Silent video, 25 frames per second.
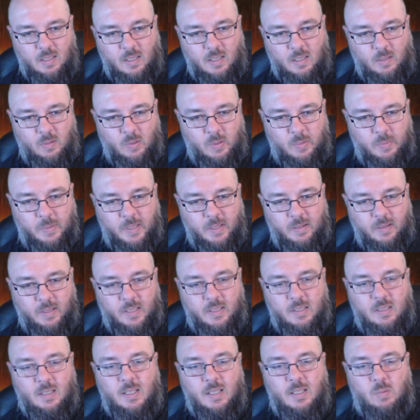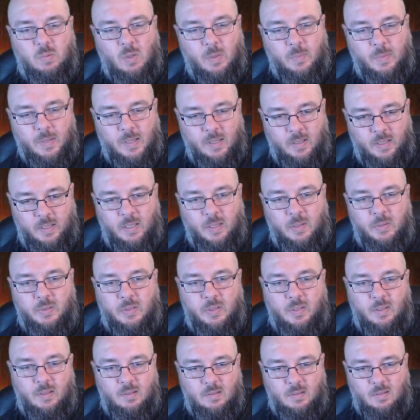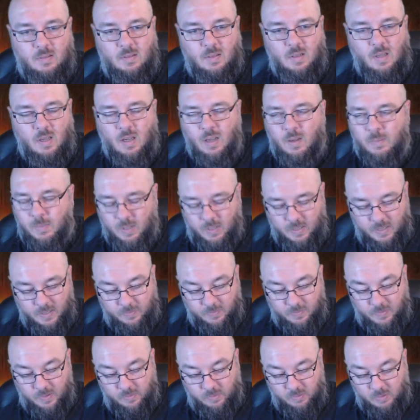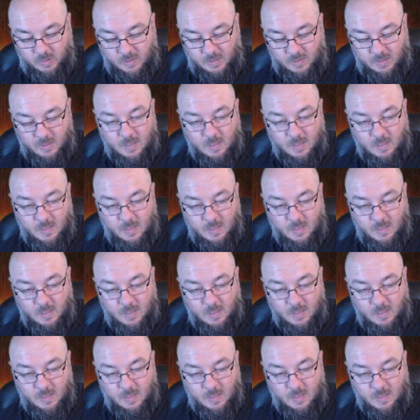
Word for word: Uh, what I'm hearing is let's wipe out the Jotun. I'm like that for everyone.